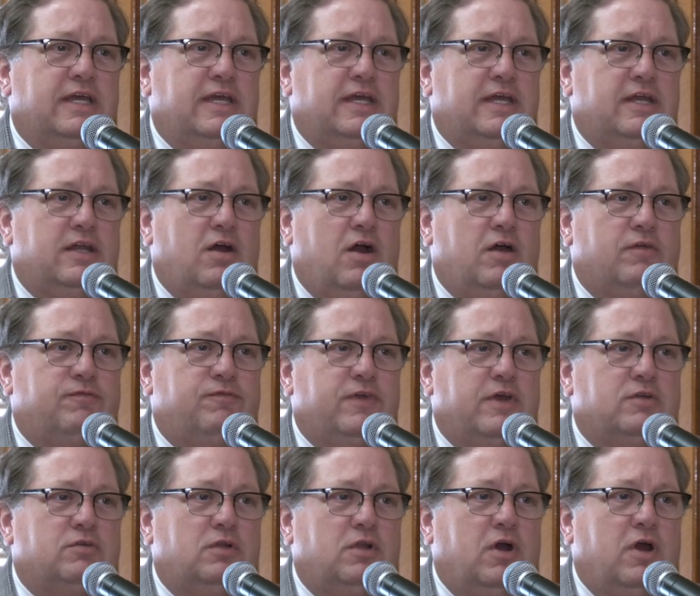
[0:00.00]
in our
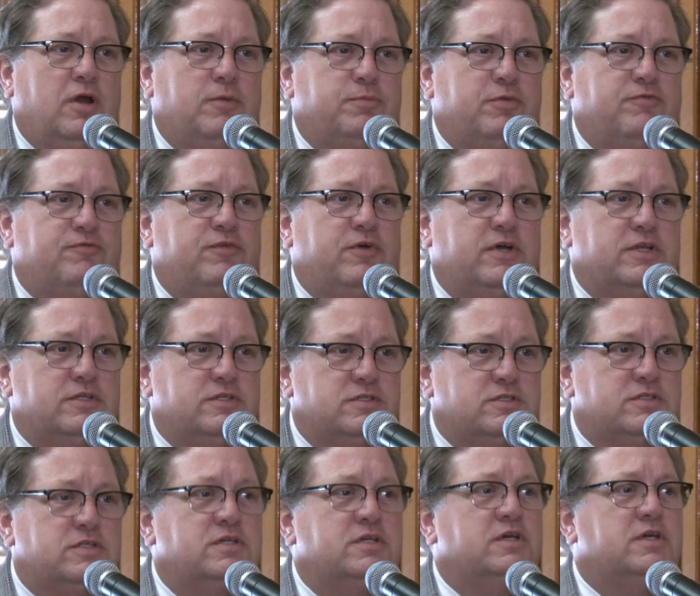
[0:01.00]
federal ARPA
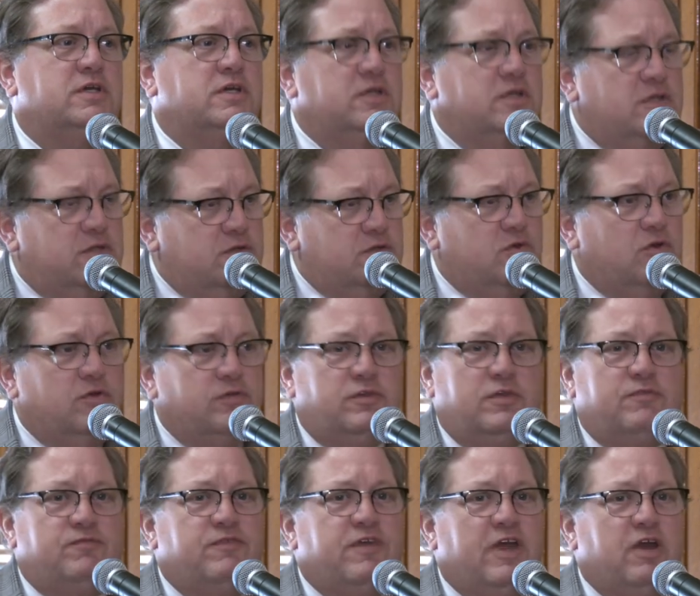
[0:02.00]
funds to
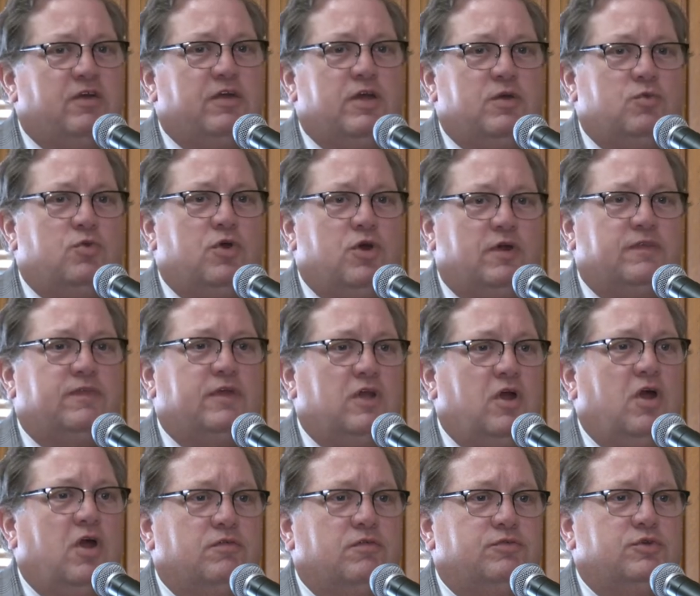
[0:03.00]
the varied work that
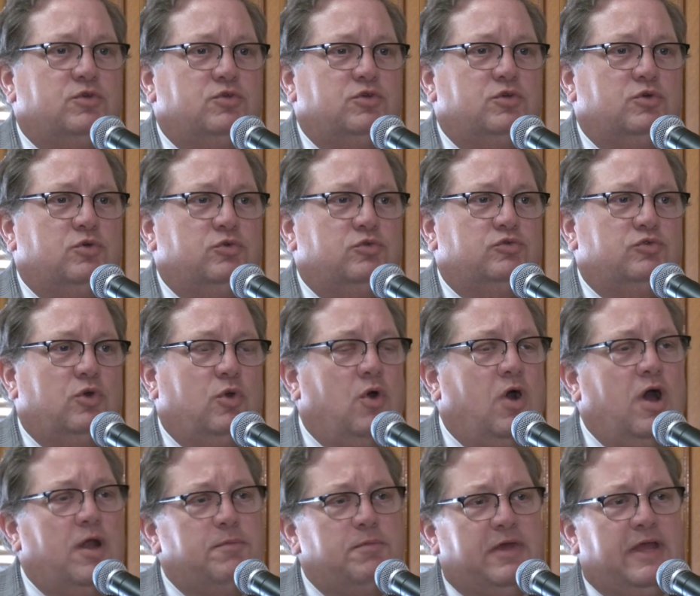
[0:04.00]
of you do. So
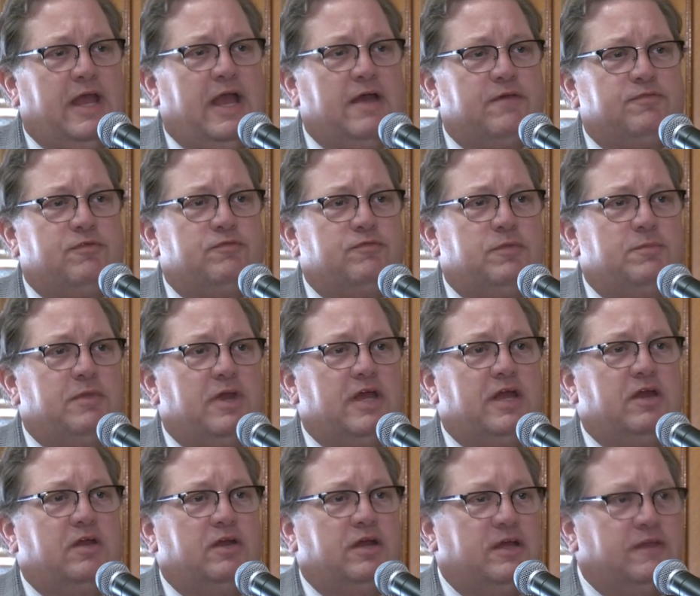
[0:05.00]
on behalf of the
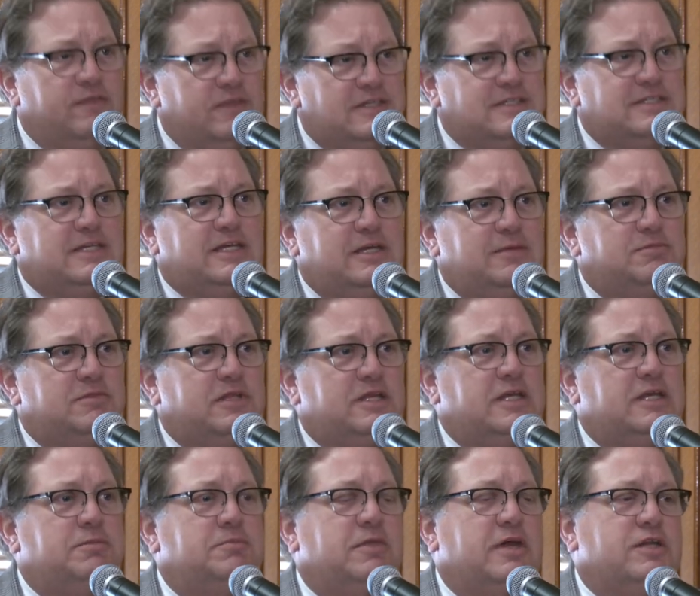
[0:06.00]
mayor and the team that
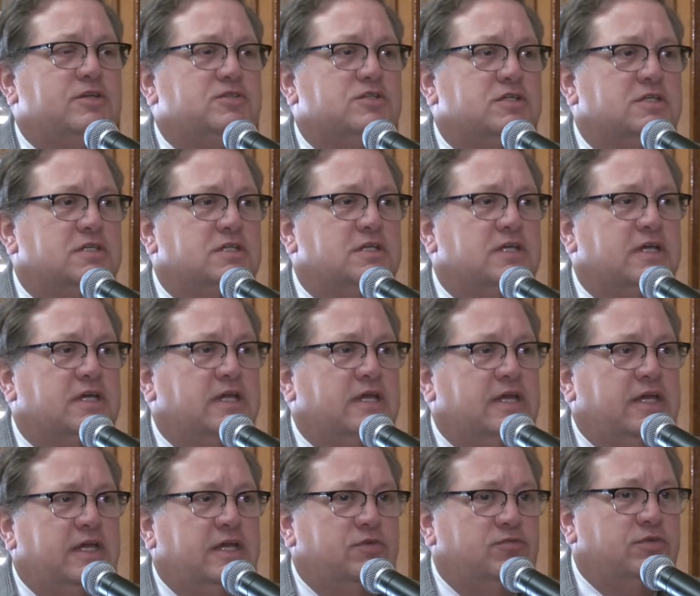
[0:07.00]
he mentioned,
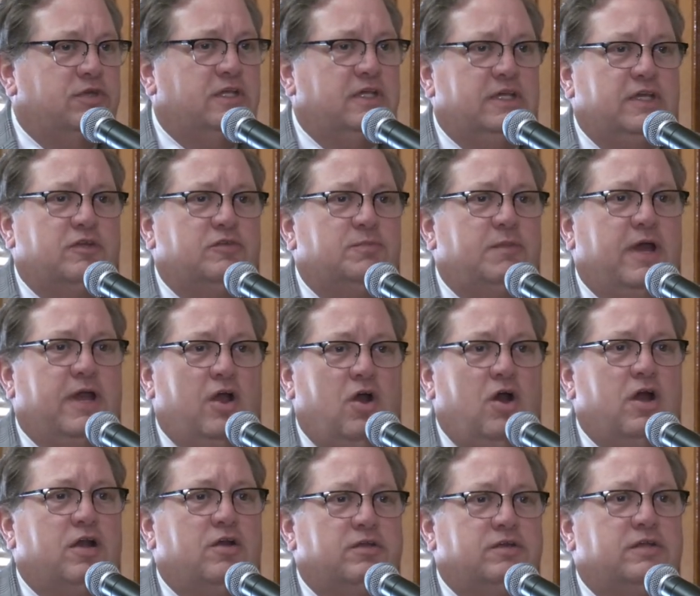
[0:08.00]
it really is my
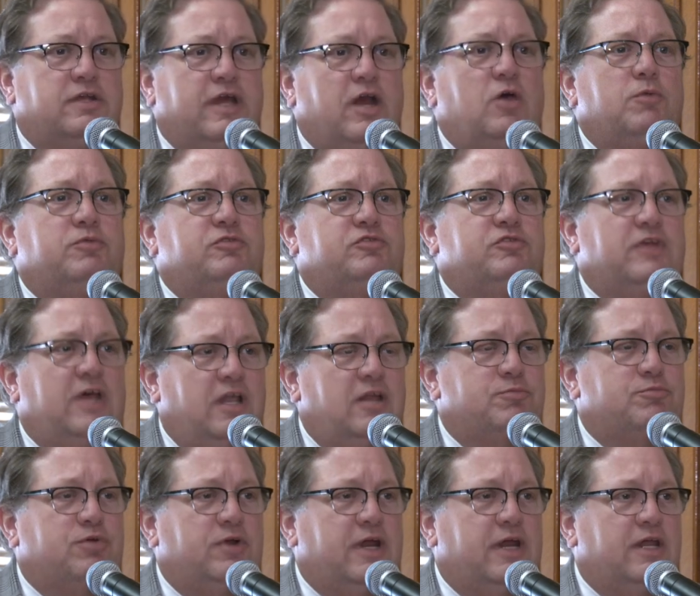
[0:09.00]
honor to help
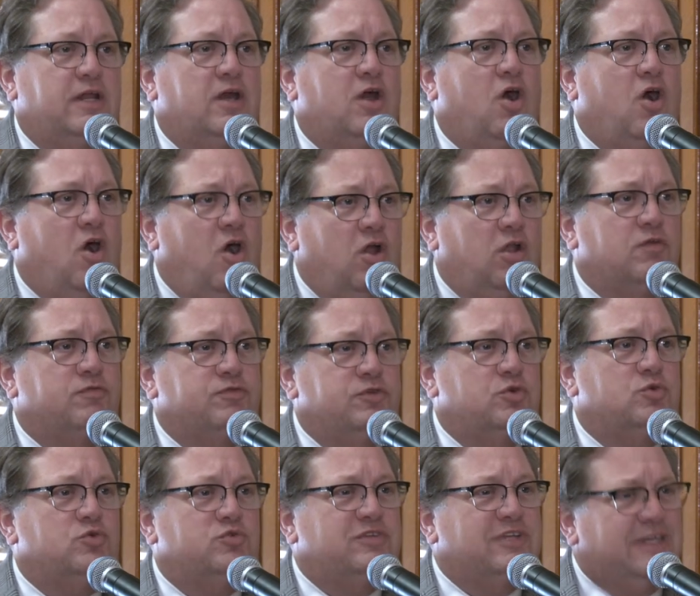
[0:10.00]
celebrate all of
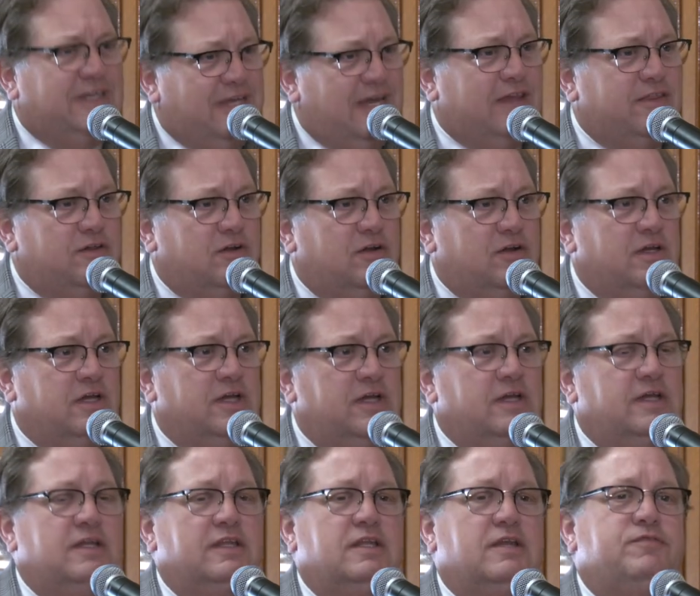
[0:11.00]
you together
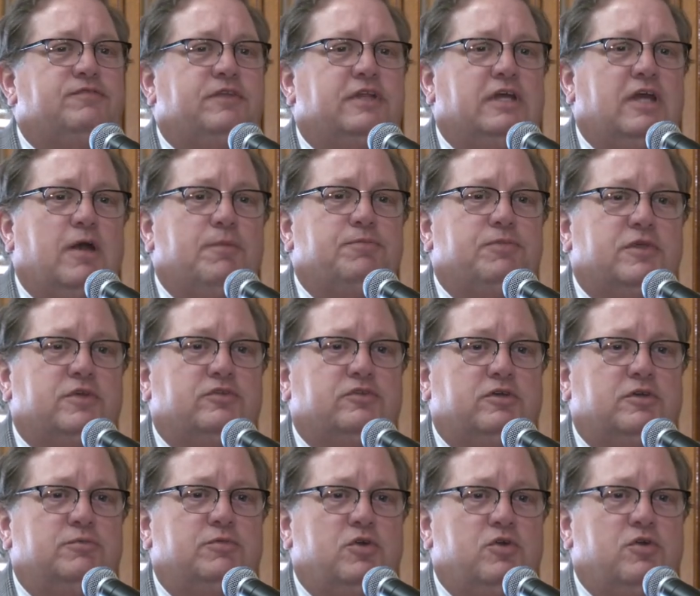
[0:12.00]
lifting up this
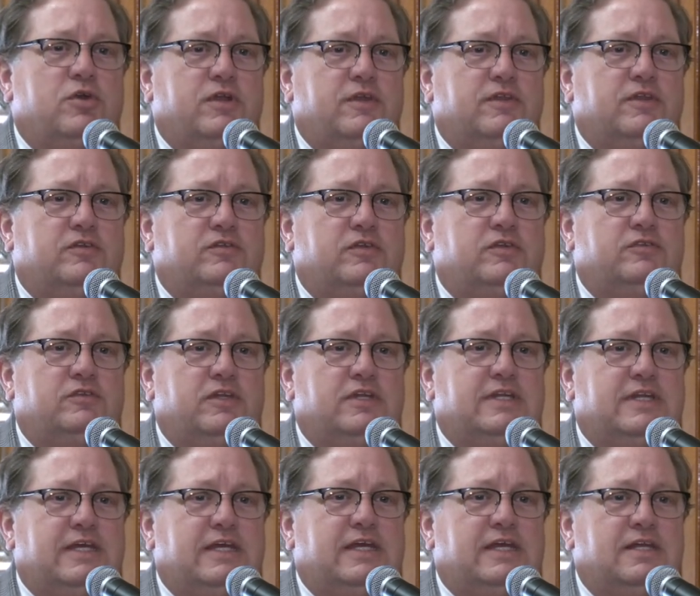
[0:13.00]
community. This is
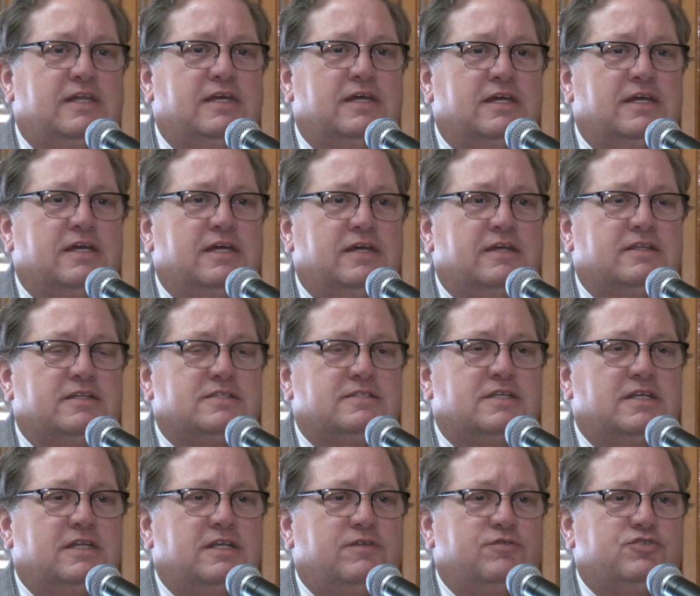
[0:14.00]
indeed the
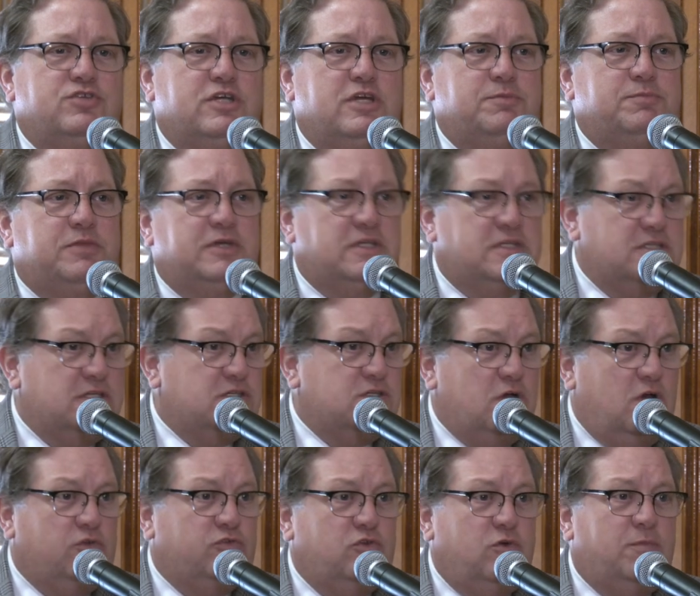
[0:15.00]
city of champions. It's
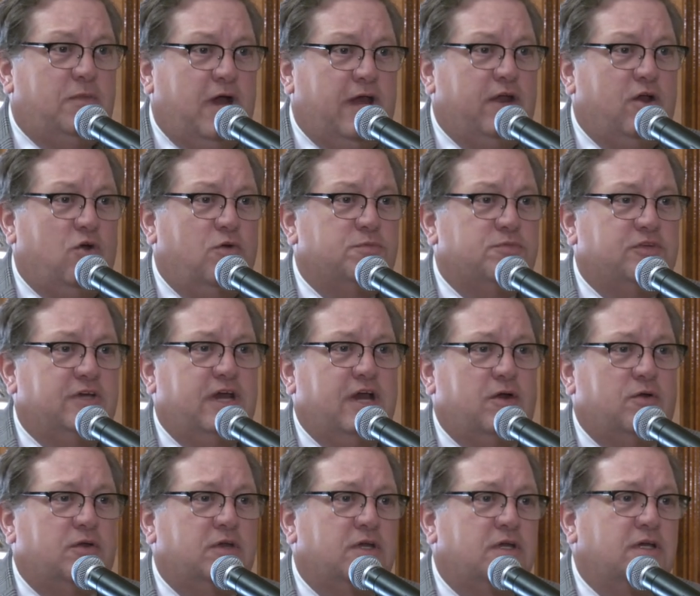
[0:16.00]
also my
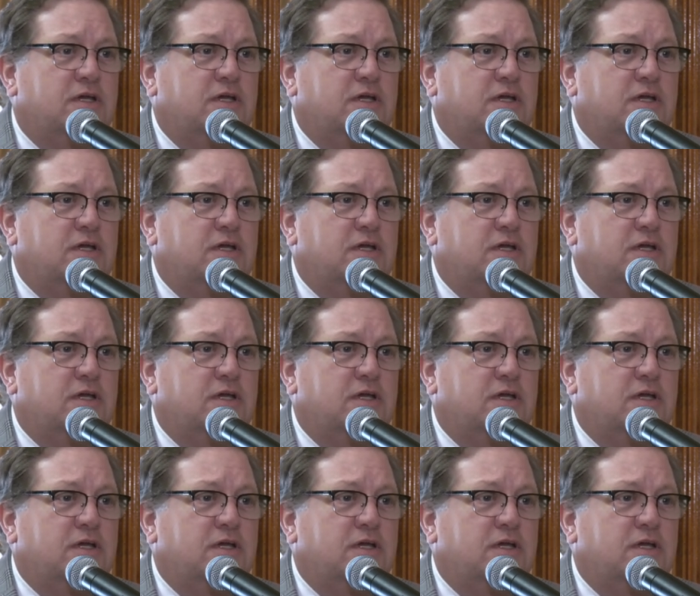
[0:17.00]
hometown.